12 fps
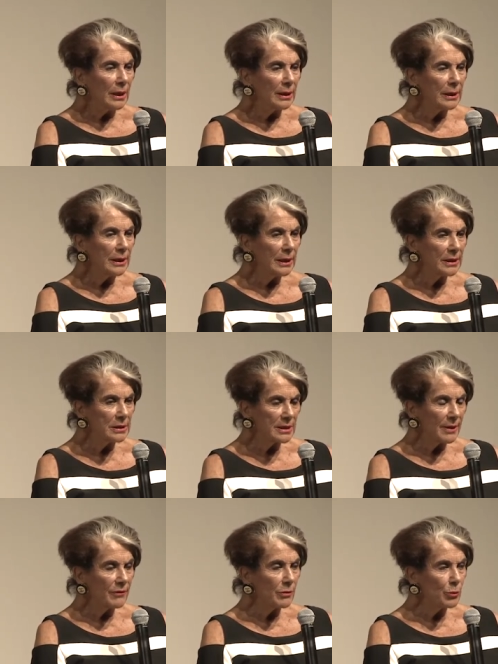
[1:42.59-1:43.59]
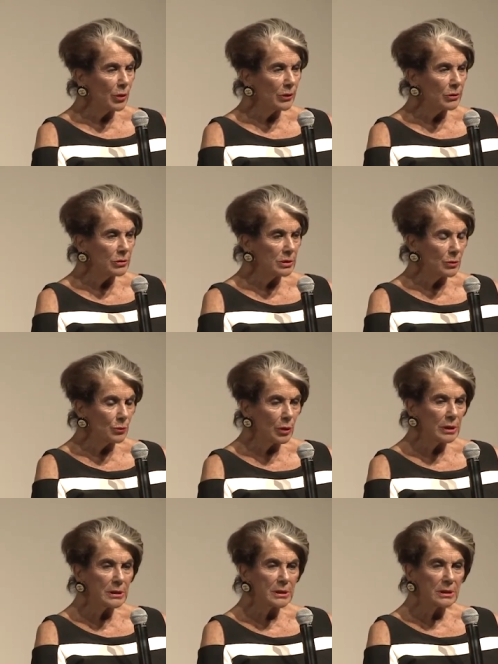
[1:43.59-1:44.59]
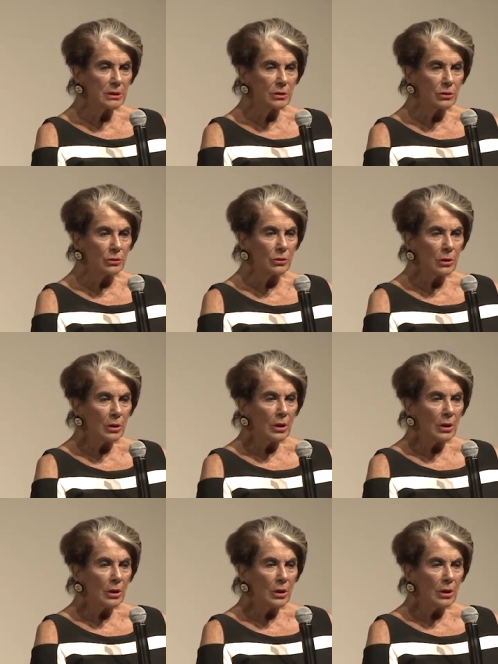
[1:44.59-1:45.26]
He had 7 brothers and 1 sister.